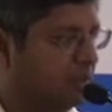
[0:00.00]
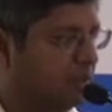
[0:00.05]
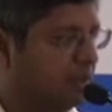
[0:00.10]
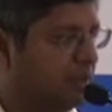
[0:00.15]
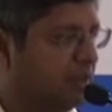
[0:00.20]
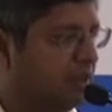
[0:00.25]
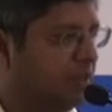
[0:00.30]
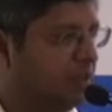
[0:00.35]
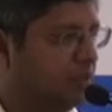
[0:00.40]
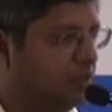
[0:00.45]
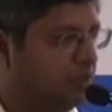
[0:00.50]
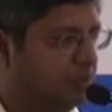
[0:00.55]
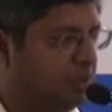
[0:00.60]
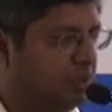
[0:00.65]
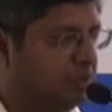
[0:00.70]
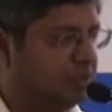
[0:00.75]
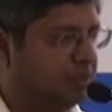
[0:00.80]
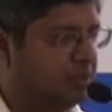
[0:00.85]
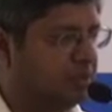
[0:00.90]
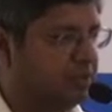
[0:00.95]
in
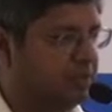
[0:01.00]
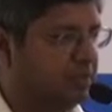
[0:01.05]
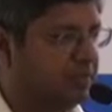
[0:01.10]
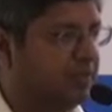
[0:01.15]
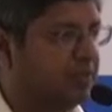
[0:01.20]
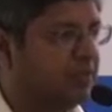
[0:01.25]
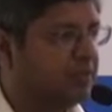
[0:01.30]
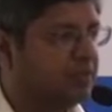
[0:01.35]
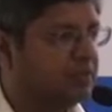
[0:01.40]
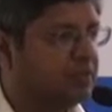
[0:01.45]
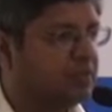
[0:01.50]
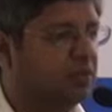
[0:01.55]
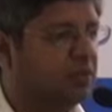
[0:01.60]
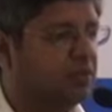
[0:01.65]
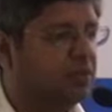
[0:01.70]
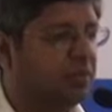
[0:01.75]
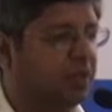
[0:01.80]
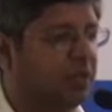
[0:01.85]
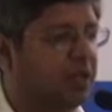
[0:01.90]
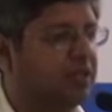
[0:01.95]
2007,
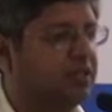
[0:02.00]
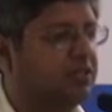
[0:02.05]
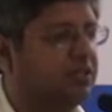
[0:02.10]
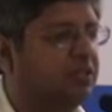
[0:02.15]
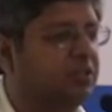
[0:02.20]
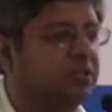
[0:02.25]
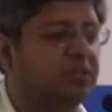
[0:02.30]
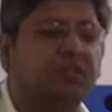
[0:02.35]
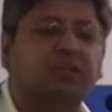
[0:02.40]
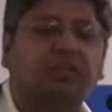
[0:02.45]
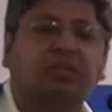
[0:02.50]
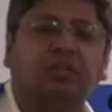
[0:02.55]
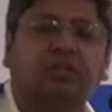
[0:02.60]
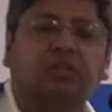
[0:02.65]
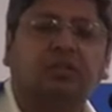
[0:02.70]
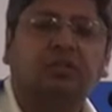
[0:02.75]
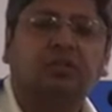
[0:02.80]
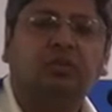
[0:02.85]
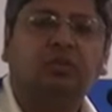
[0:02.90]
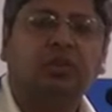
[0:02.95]
so March
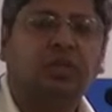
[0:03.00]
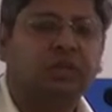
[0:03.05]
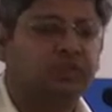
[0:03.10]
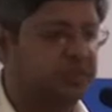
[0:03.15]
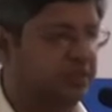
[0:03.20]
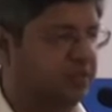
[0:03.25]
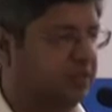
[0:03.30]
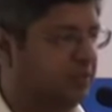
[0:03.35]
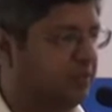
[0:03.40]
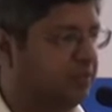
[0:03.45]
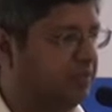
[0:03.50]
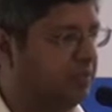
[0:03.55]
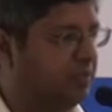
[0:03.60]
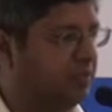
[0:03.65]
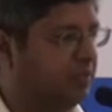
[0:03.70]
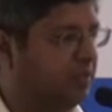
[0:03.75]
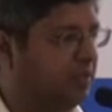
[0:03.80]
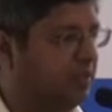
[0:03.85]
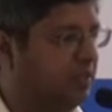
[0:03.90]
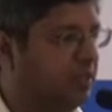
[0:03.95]

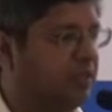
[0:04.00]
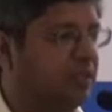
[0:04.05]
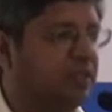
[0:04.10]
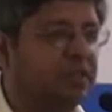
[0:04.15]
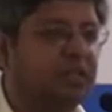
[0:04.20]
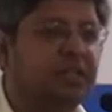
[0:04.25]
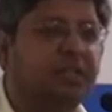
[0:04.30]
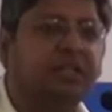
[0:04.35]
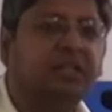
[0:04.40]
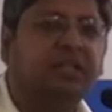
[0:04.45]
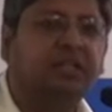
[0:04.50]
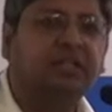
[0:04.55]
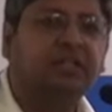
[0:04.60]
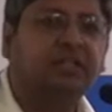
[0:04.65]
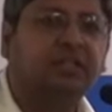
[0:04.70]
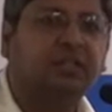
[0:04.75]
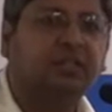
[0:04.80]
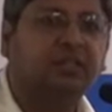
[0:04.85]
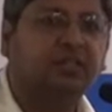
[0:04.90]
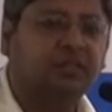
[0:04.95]
2007 the
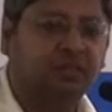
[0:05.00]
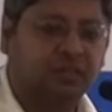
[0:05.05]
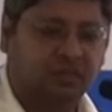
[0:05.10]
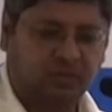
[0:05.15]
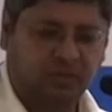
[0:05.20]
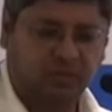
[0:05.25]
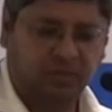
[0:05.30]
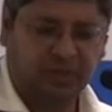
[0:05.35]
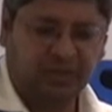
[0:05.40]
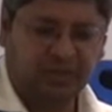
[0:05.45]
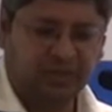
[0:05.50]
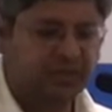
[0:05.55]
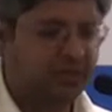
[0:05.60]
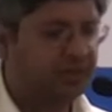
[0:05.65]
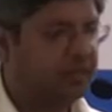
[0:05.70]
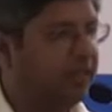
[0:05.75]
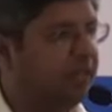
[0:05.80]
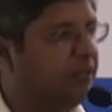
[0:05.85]
litigation went in.